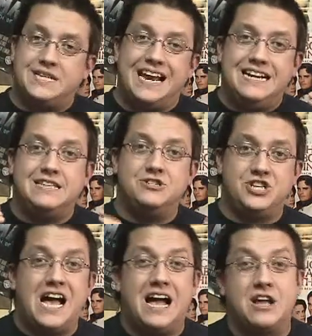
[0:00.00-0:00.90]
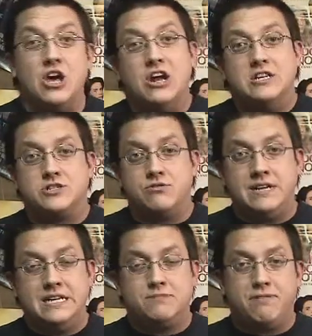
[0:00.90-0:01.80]
dating the jock. So
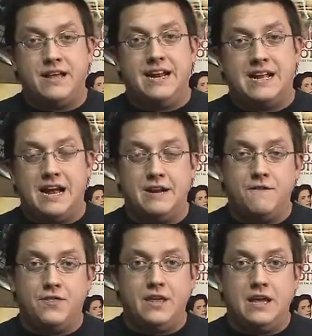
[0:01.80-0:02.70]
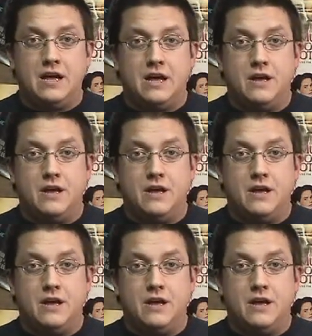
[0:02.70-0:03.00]
he's playing kind of the